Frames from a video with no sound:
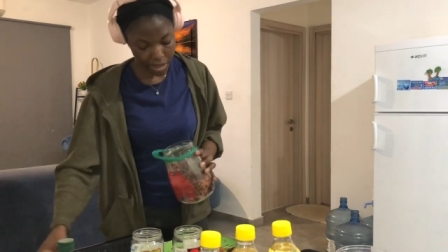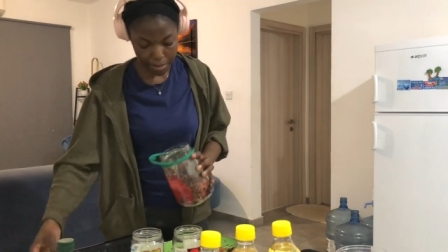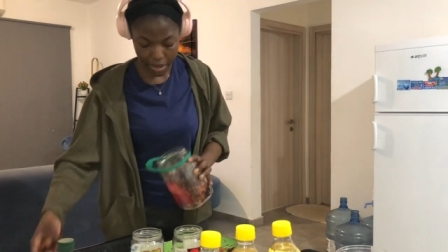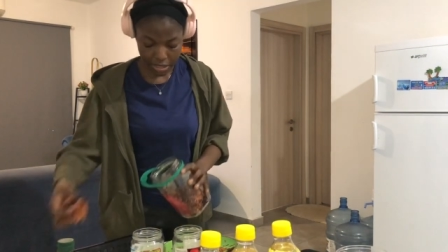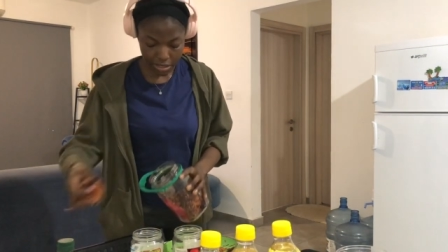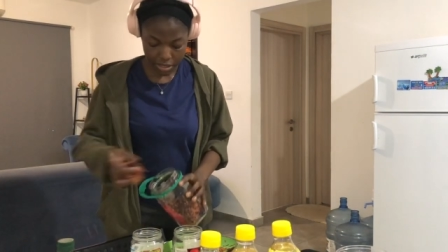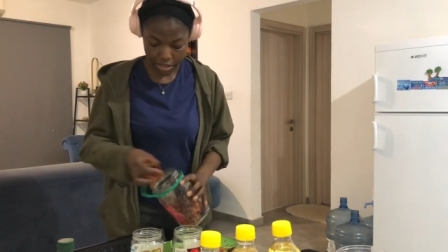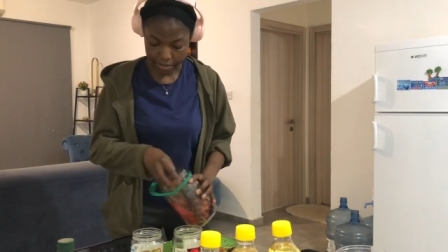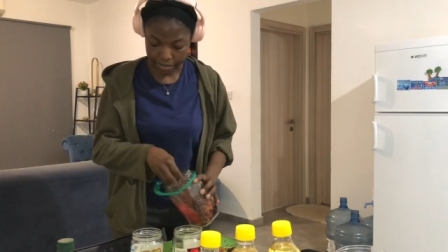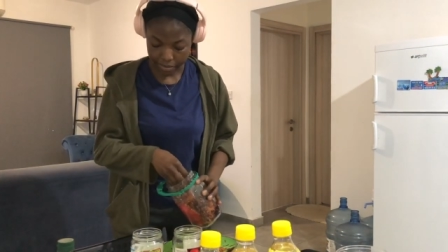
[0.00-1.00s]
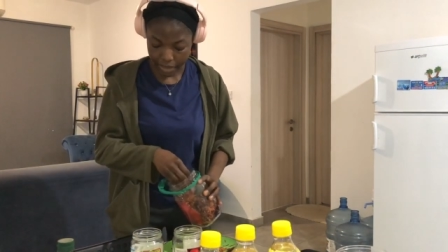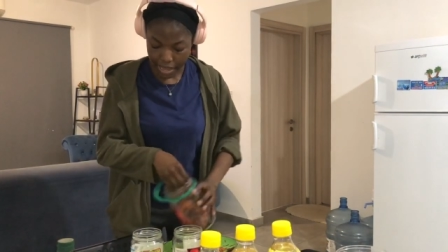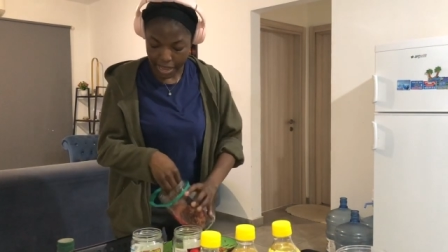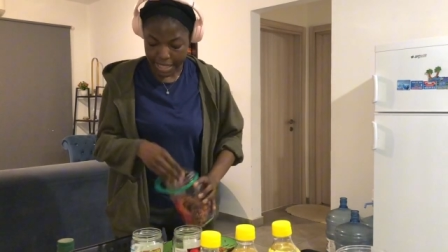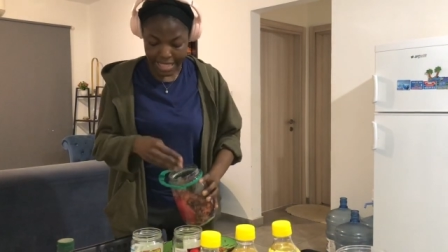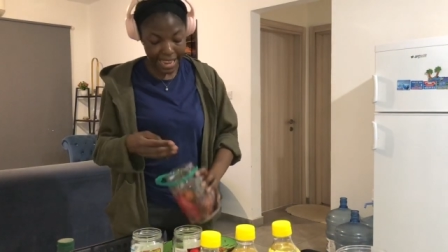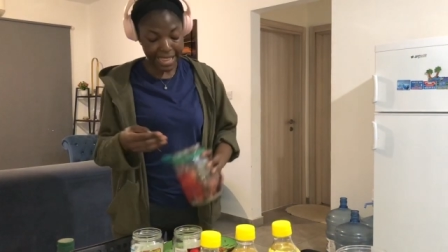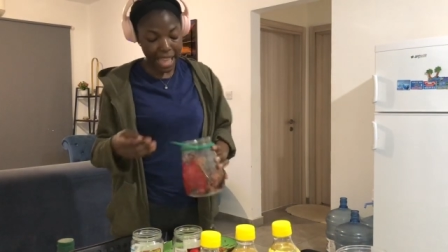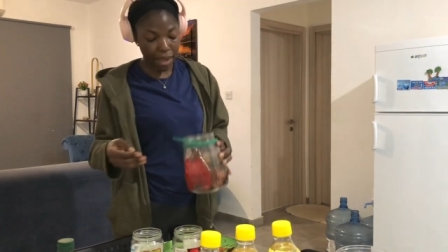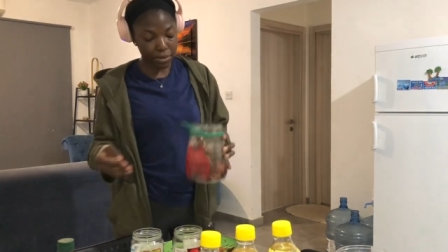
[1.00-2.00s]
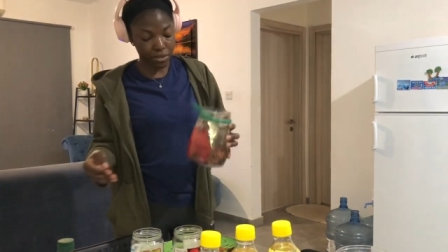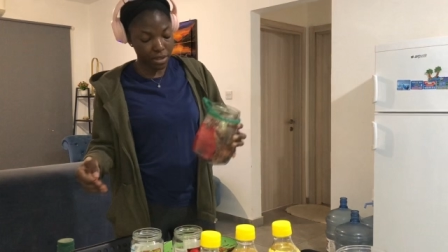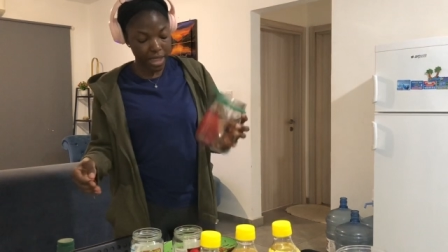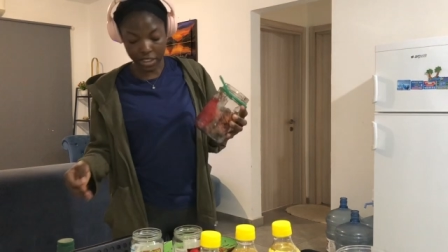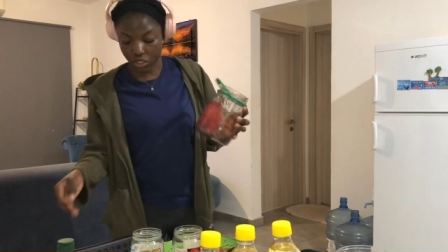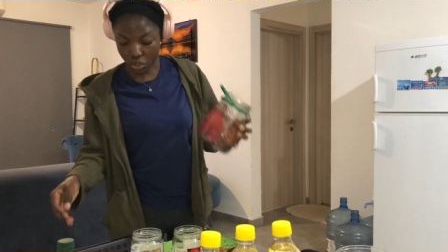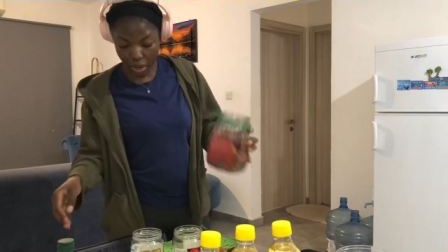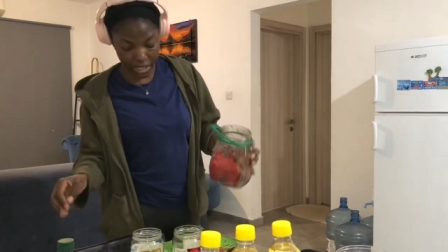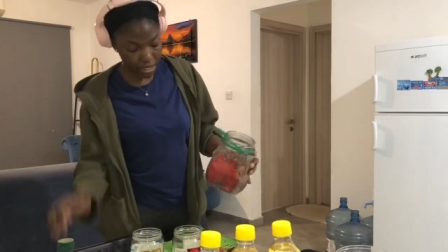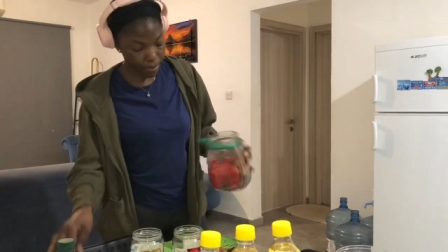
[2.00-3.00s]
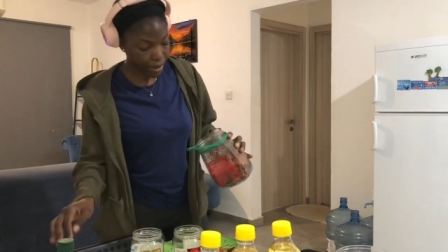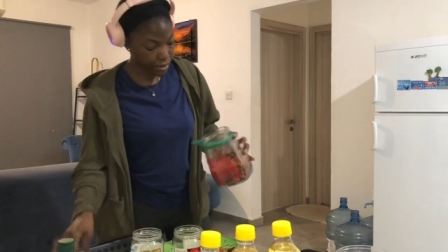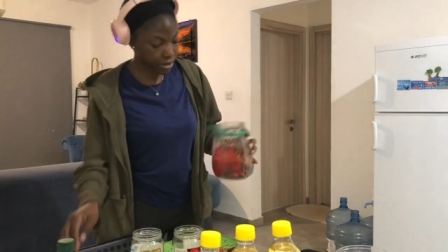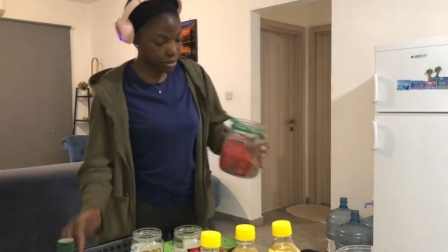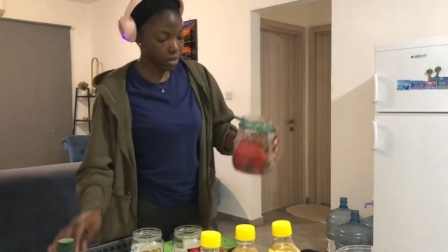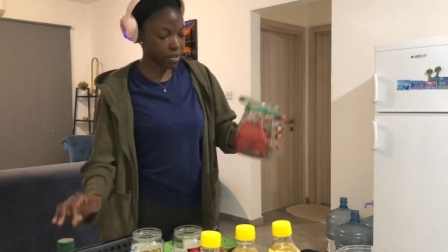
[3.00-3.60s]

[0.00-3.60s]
I'm not eating this thing. Take it out. Enjoy it by yourself.